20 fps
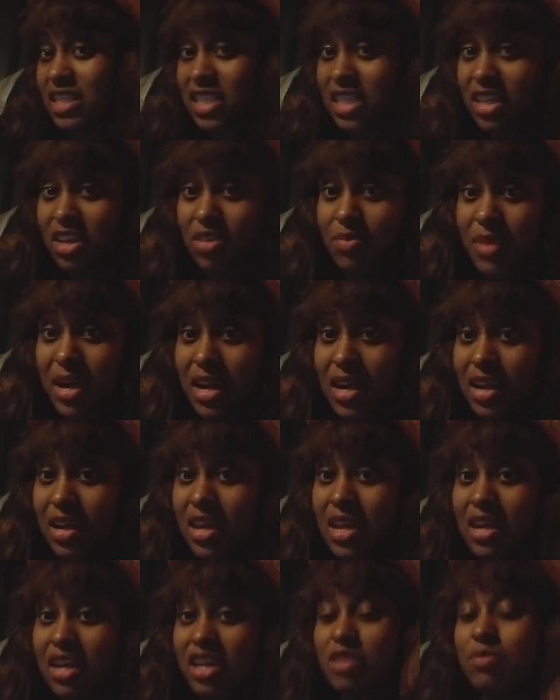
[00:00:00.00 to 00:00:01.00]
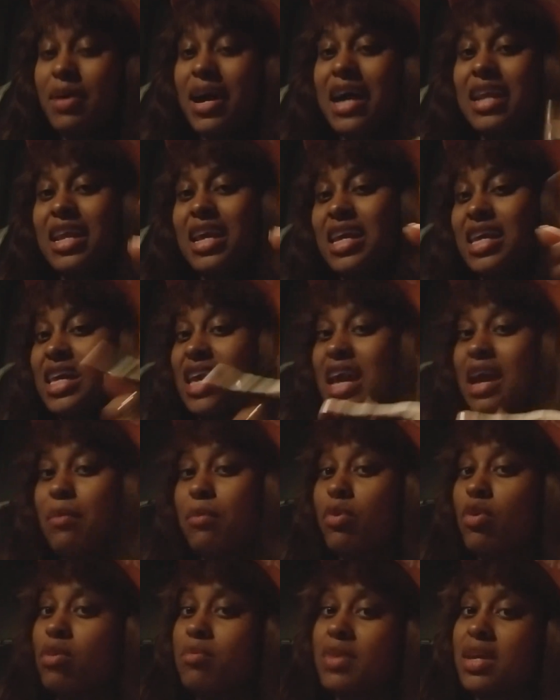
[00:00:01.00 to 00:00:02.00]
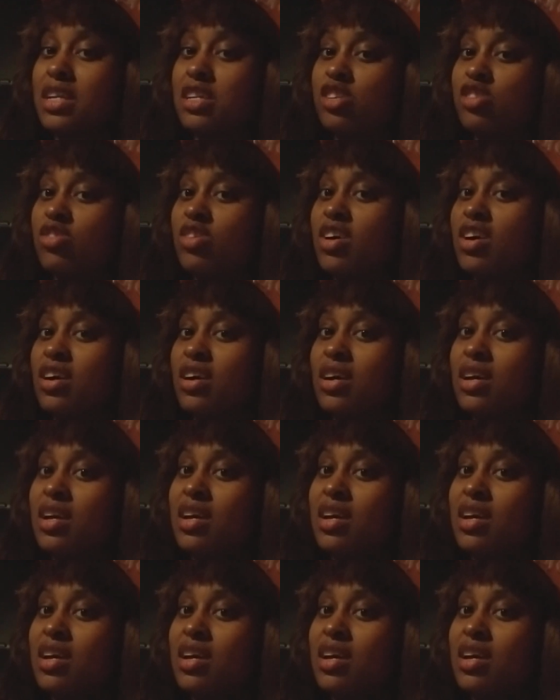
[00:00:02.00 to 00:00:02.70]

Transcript: steal my because by then he had bought me a truck.